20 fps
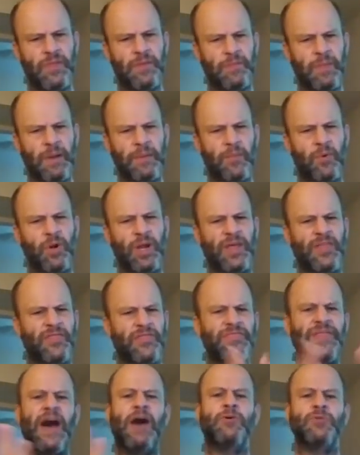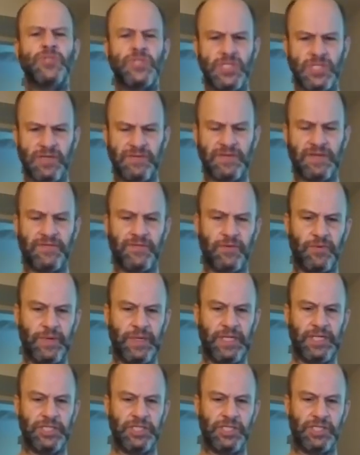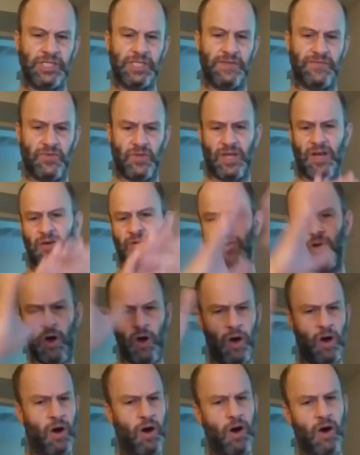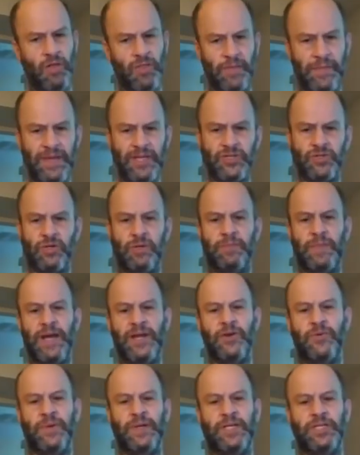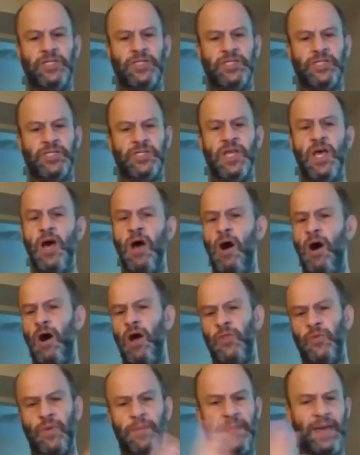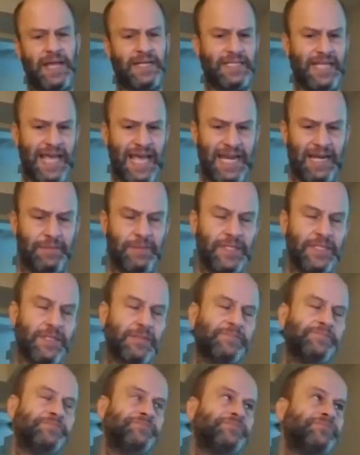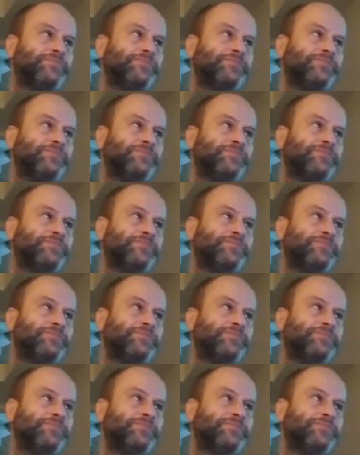probably more like thousands of different religions if you count all the major and minor religions all the way back to animism.